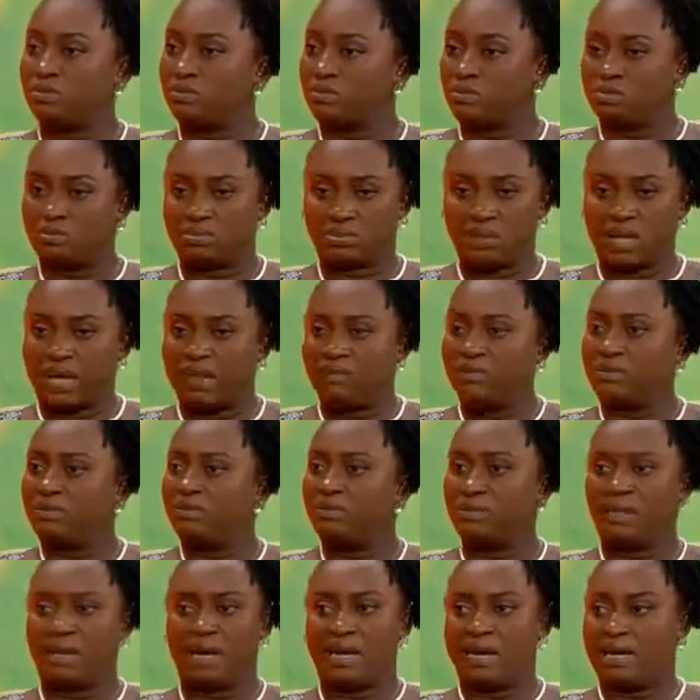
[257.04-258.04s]
having
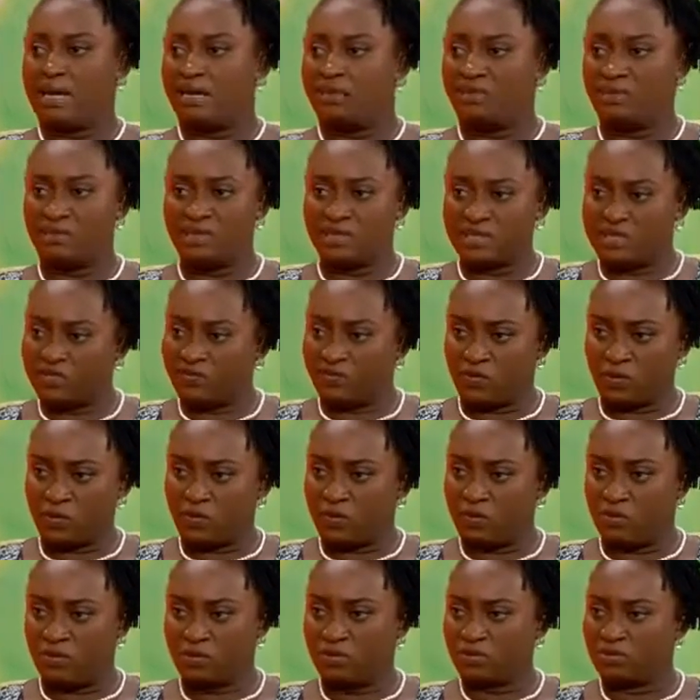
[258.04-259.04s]
higher risk
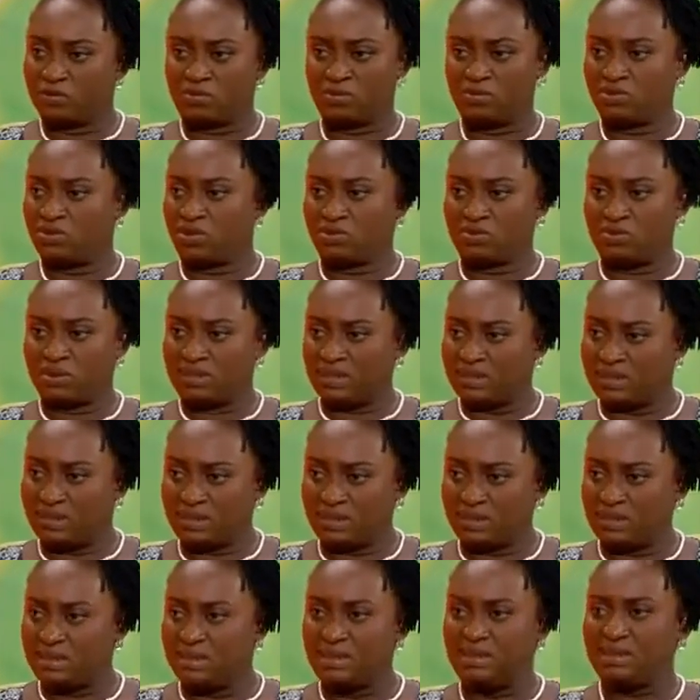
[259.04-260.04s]
for some
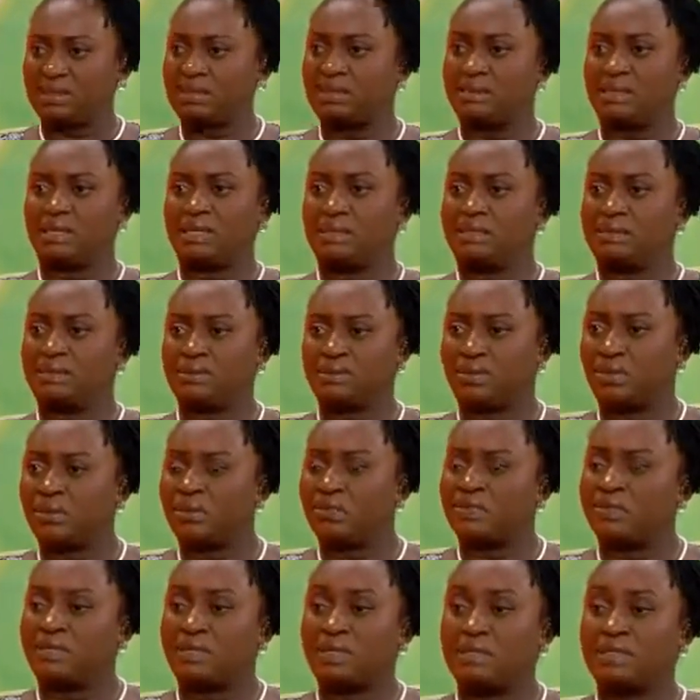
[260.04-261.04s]
diseases and all
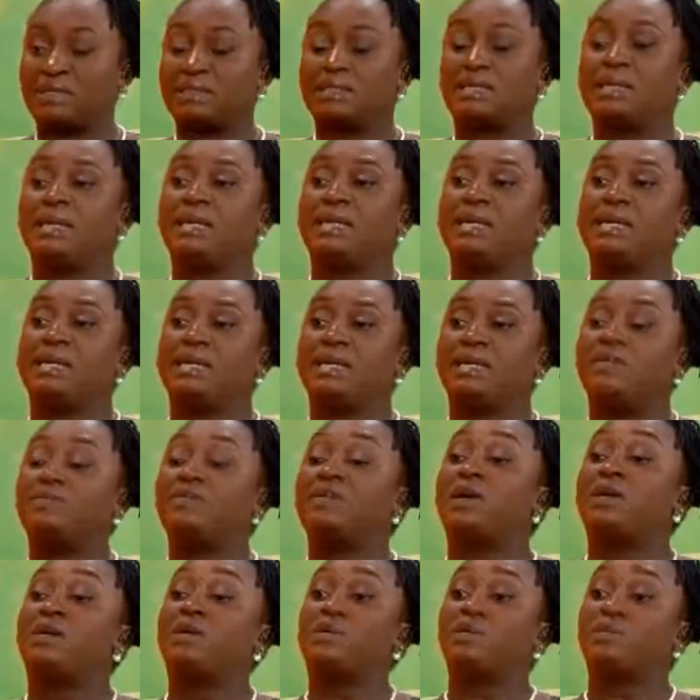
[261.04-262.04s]
of that. If
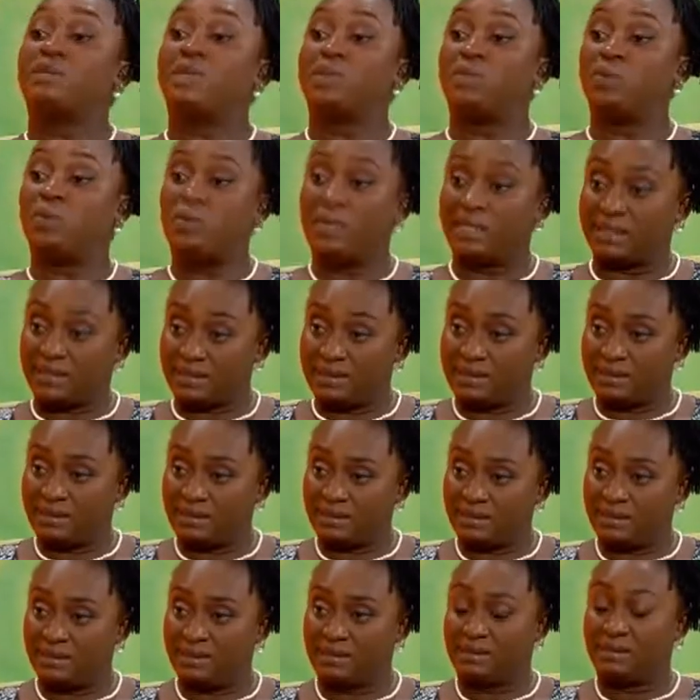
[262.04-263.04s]
you are underweight,
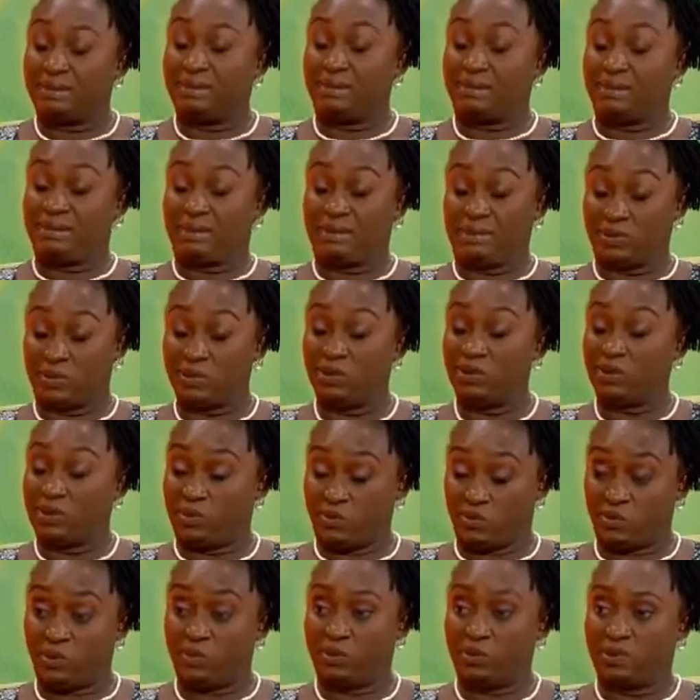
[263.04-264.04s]
it's also a
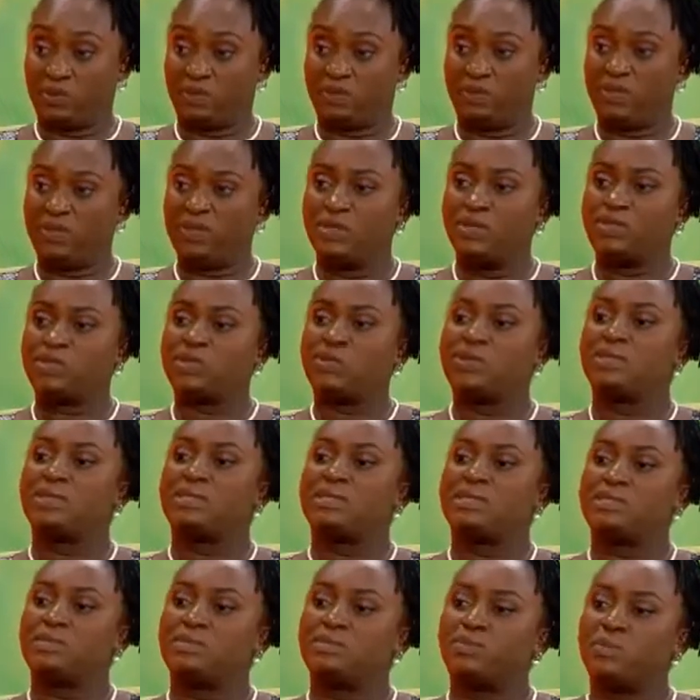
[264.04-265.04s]
problem. So it
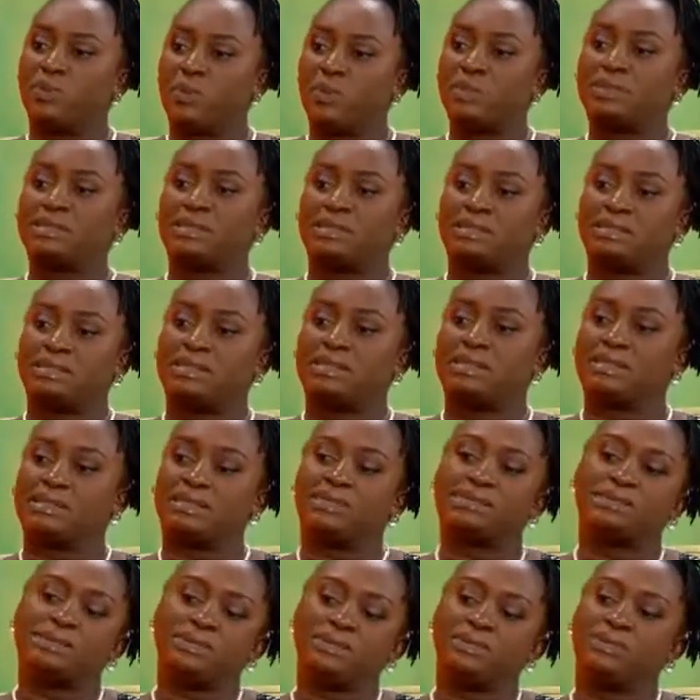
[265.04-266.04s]
is important
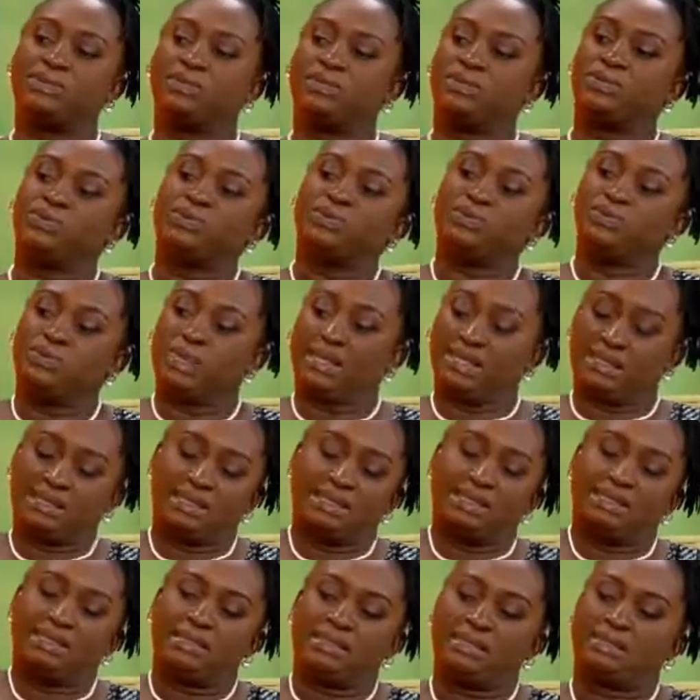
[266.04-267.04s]
that, you
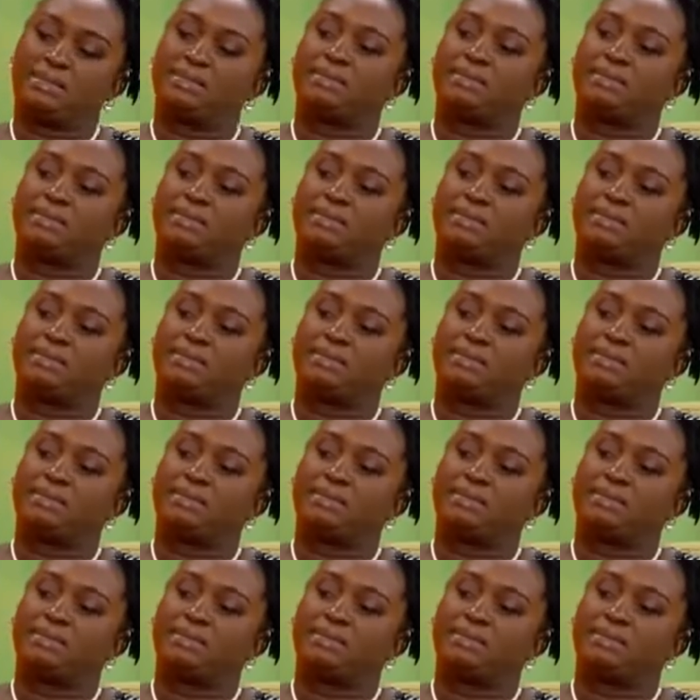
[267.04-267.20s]
maintain this.